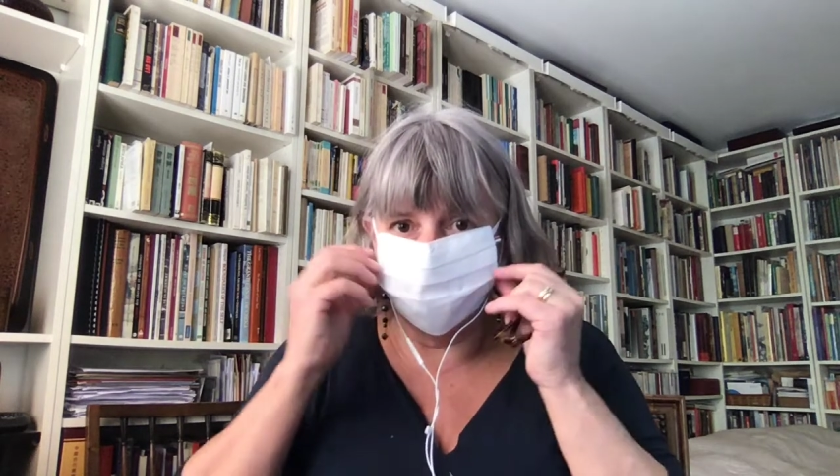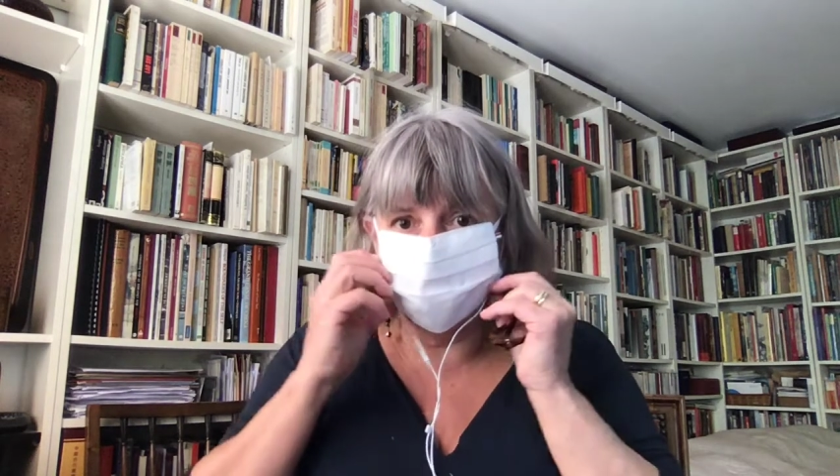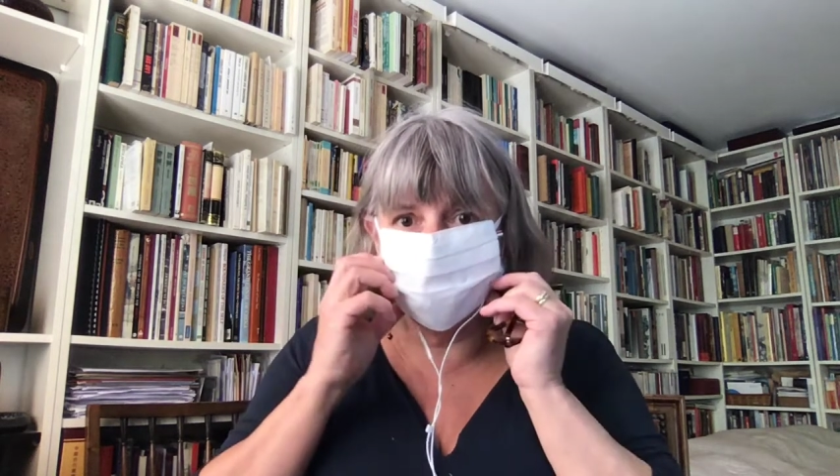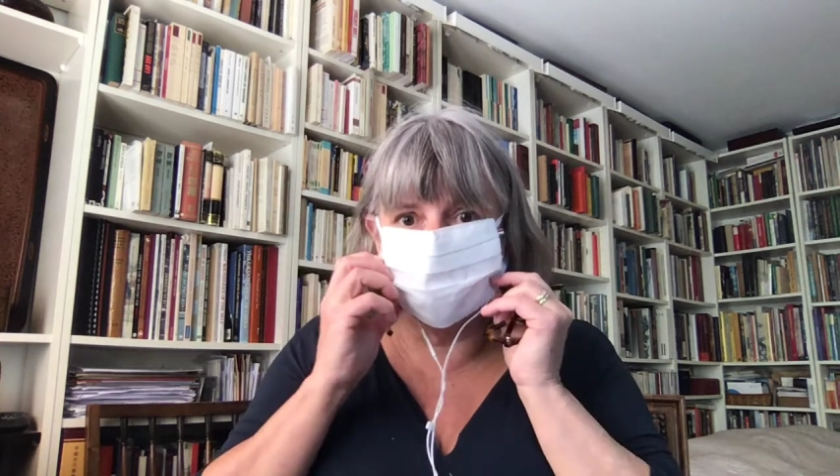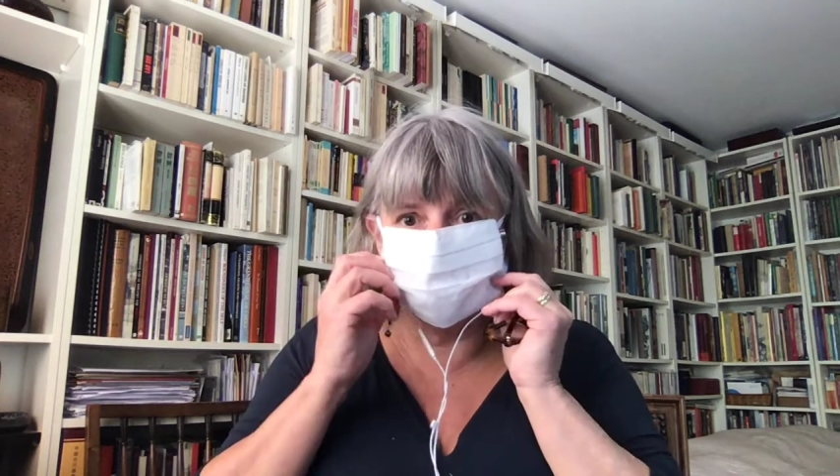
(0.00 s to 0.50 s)

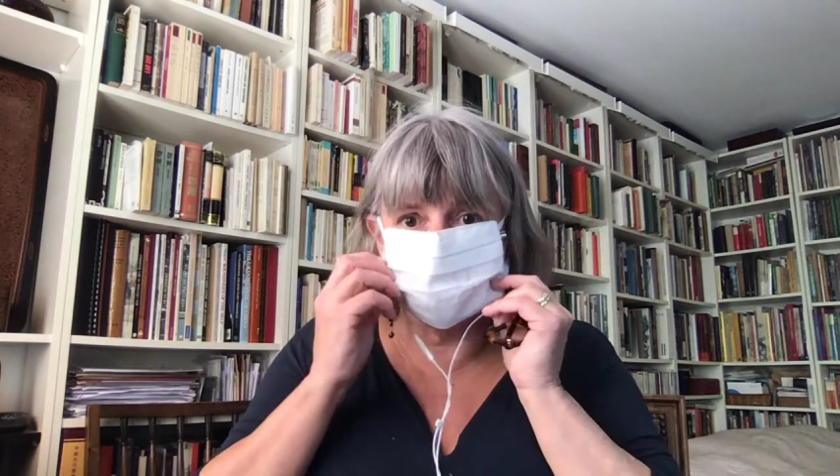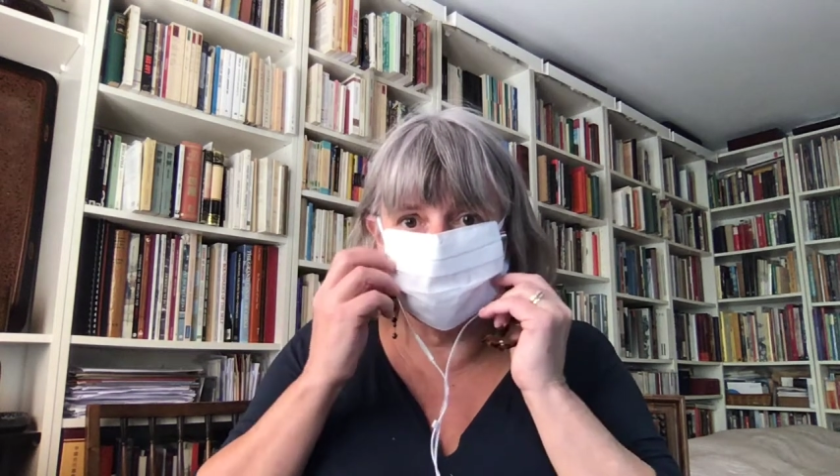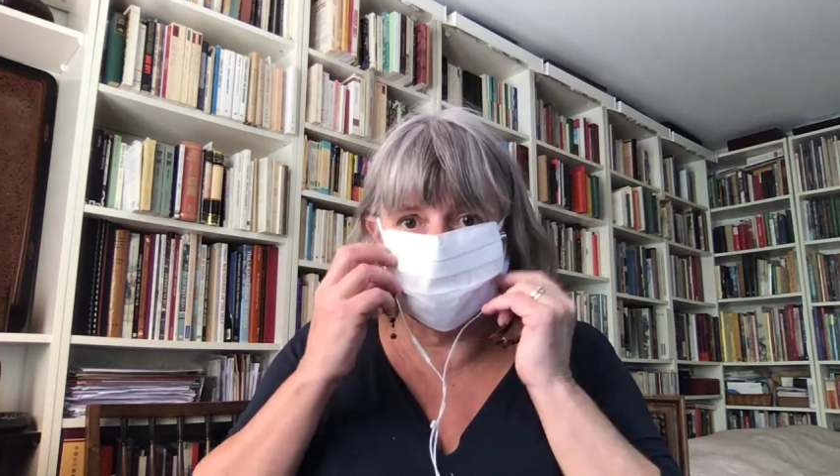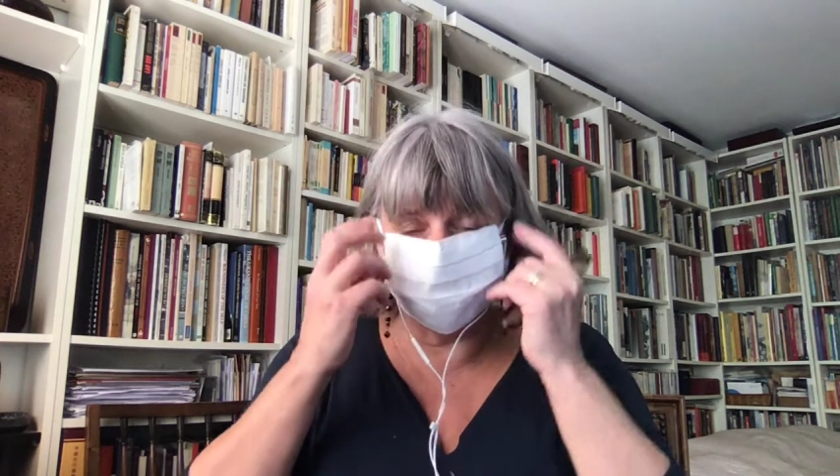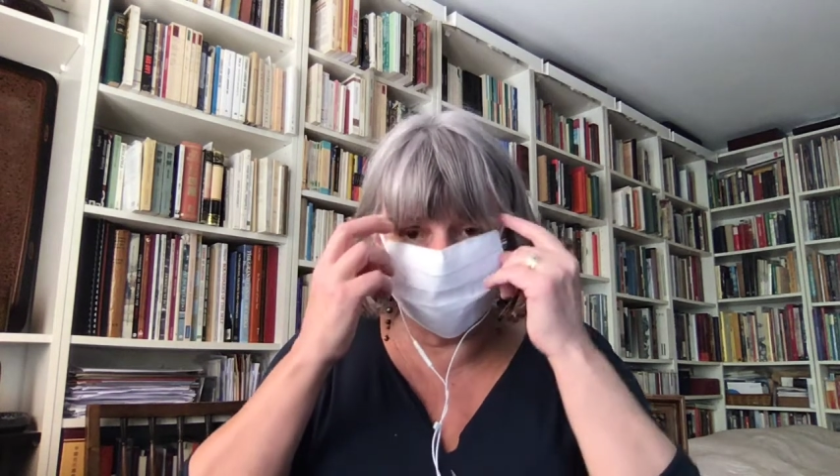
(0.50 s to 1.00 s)

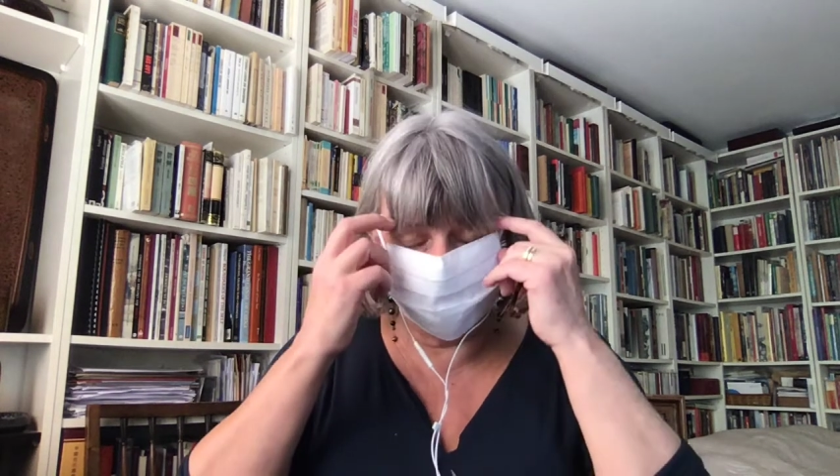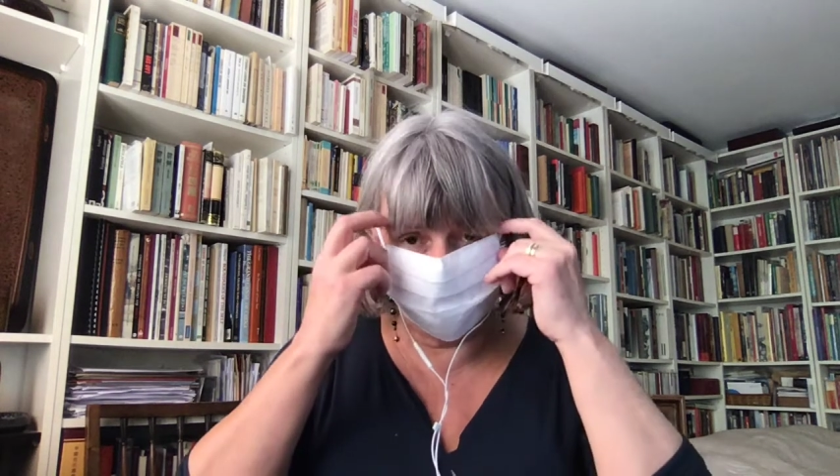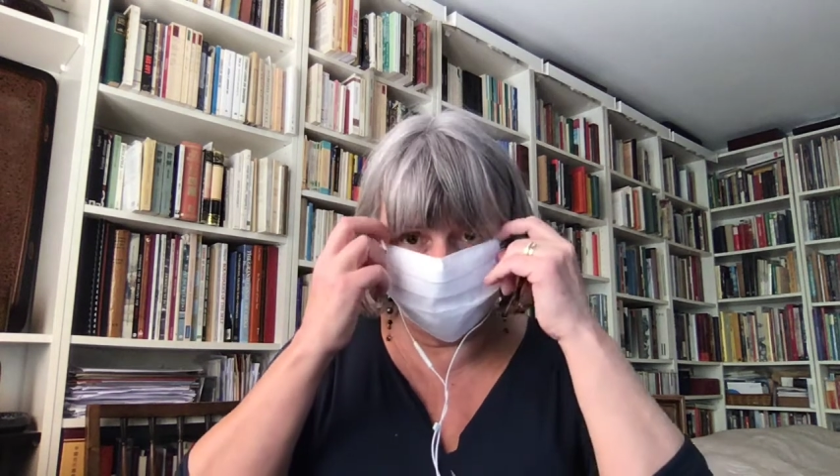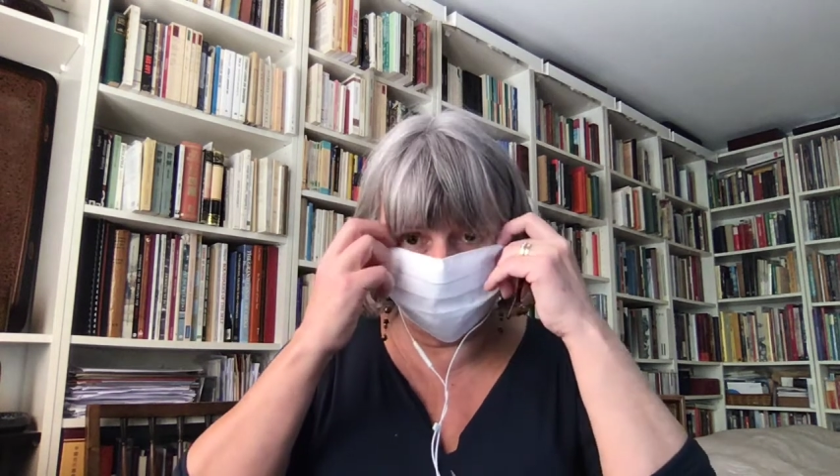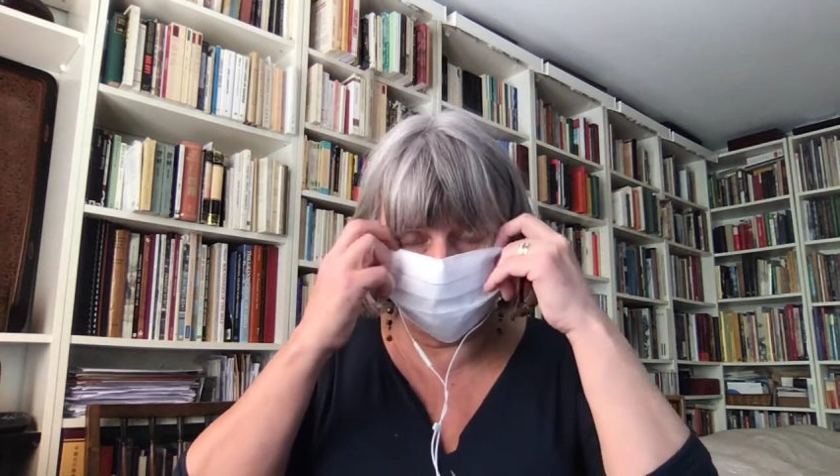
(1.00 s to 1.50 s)
So out in
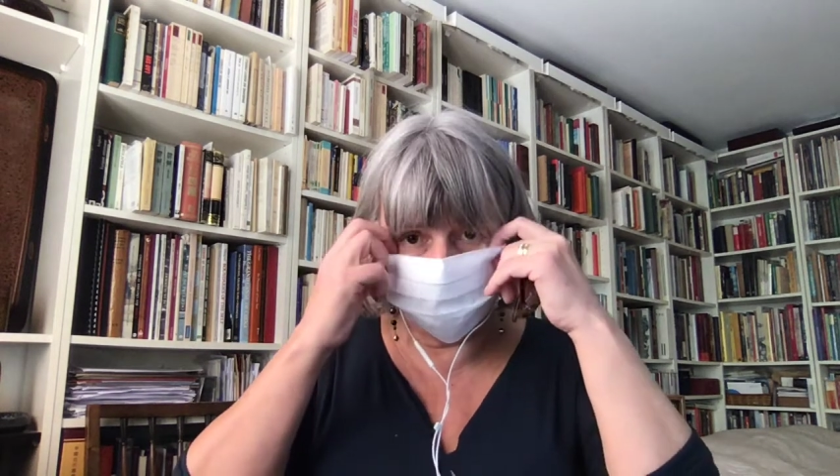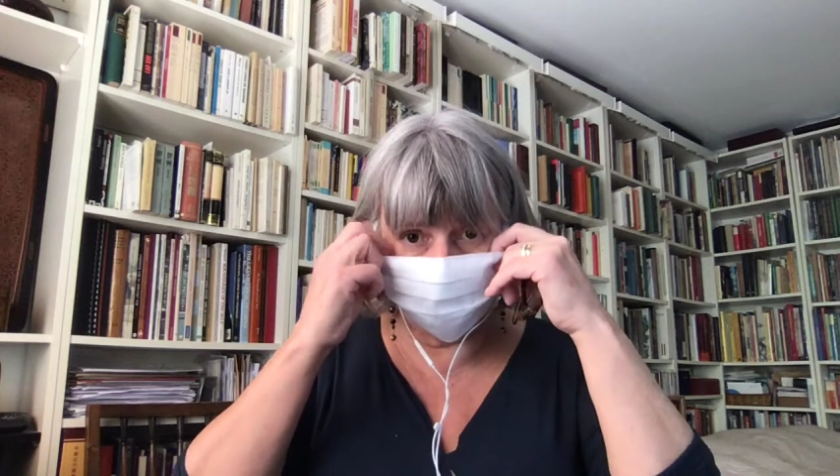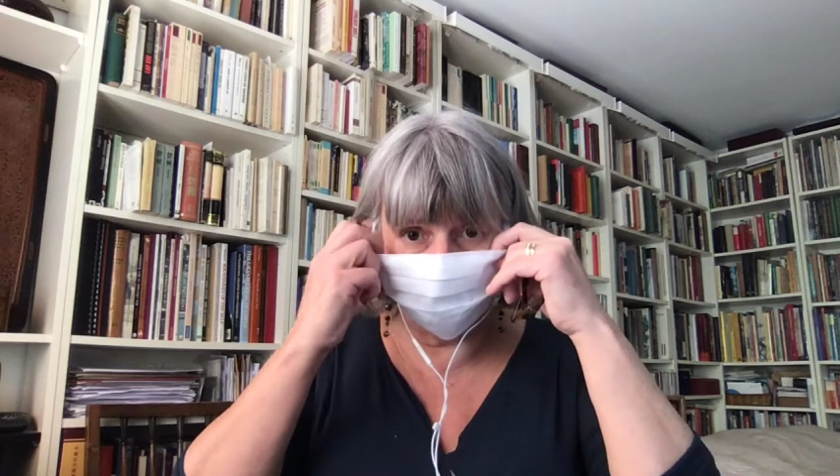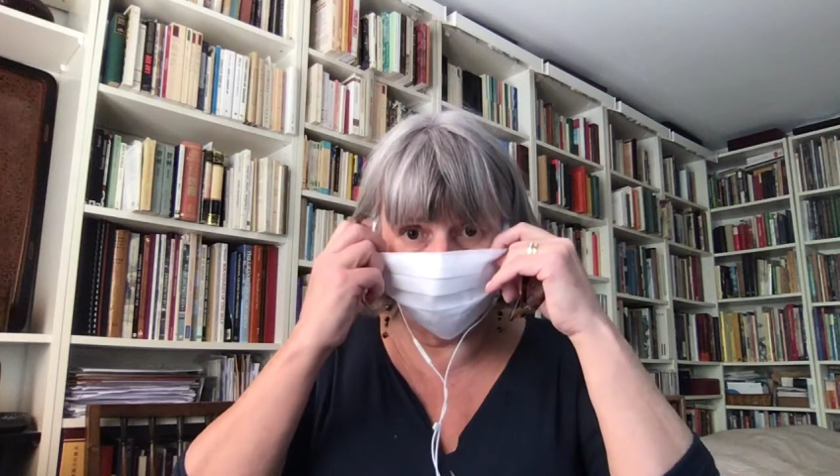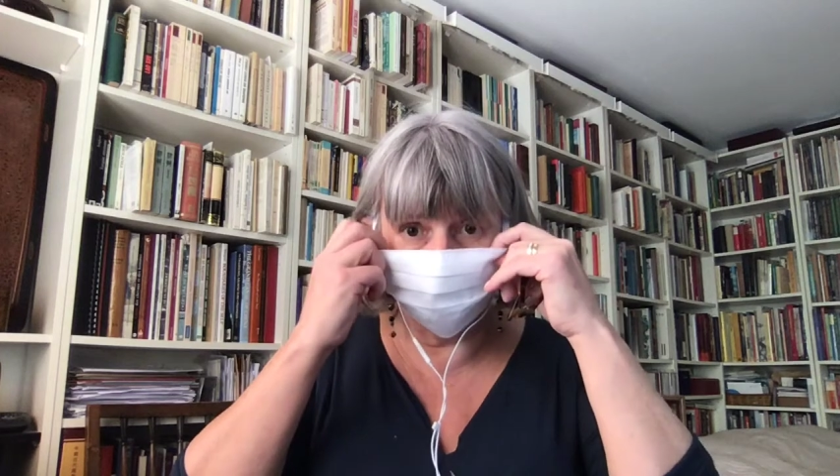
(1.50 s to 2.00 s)
the street, it's
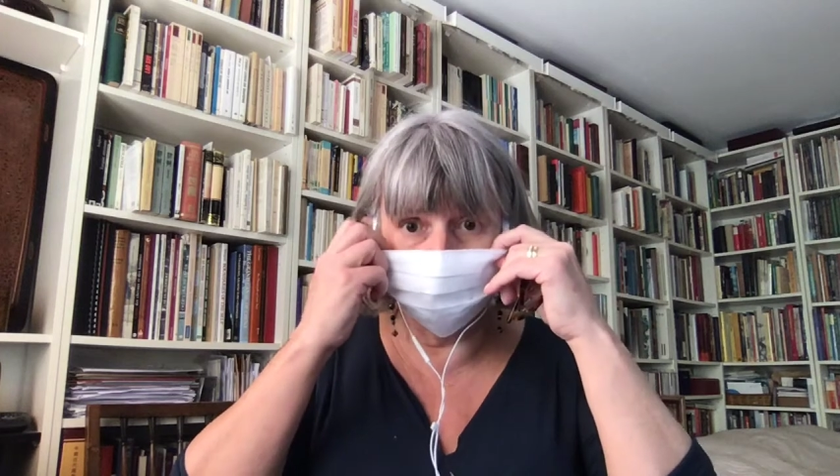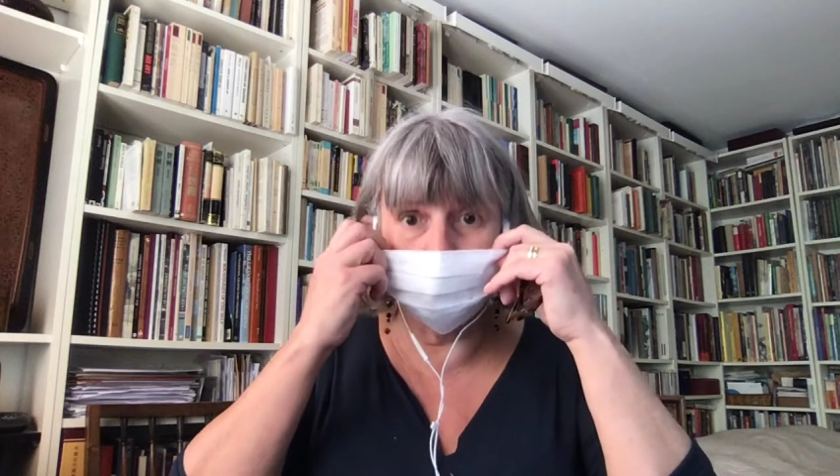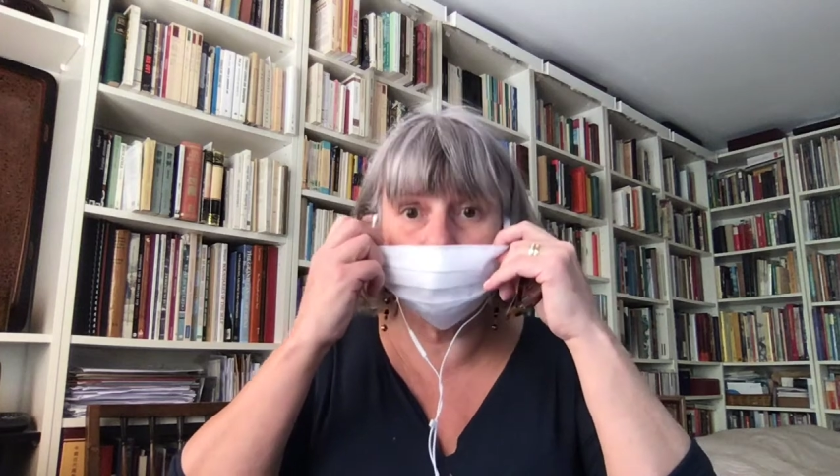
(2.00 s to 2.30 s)
not a problem.